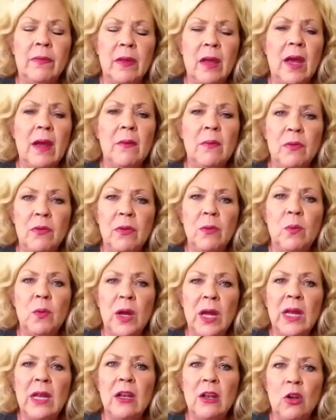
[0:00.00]
I
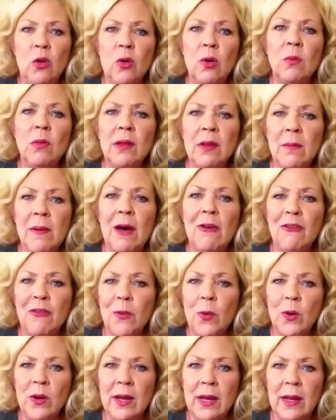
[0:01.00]
went normally about
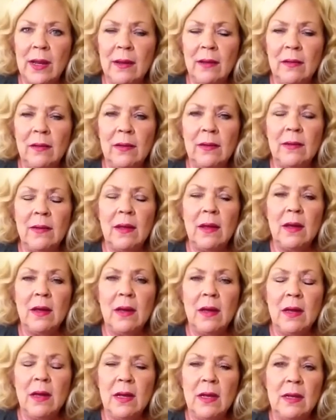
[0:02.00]
four days,
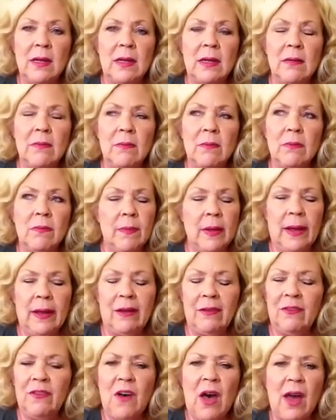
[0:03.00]
and the,
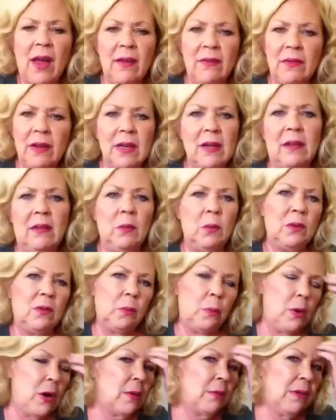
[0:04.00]
like five days was
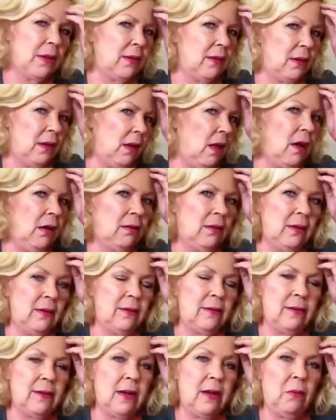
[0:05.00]
probably the
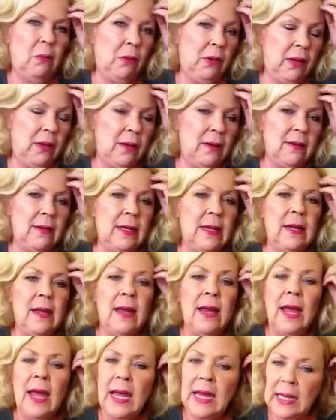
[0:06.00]
longest I went.
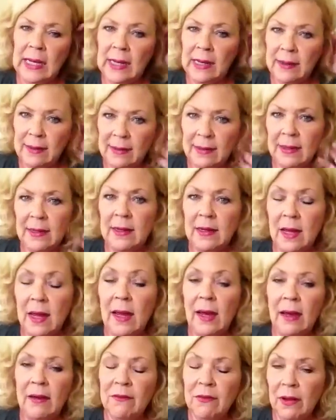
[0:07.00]
And I did
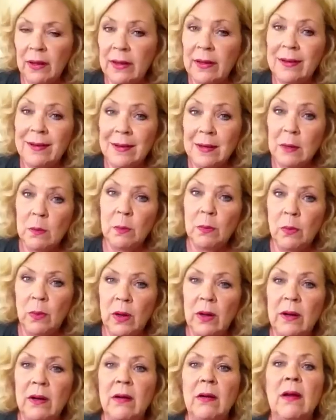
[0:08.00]
have like tip
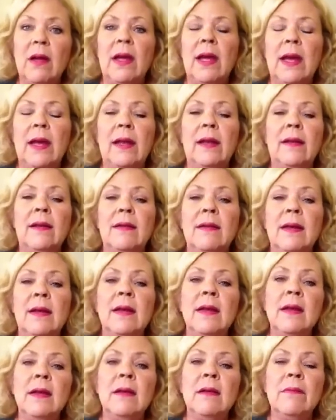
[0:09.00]
wear, and
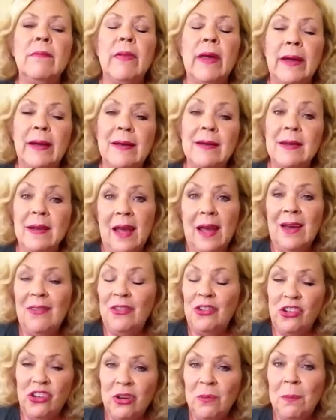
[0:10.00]
I did
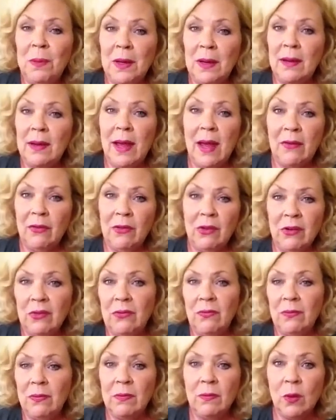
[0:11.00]
have chipping
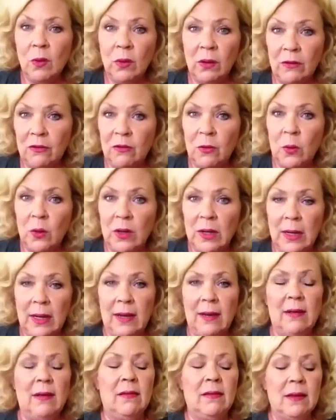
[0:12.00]
after only four
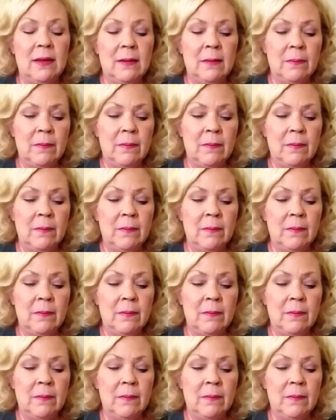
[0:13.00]
days.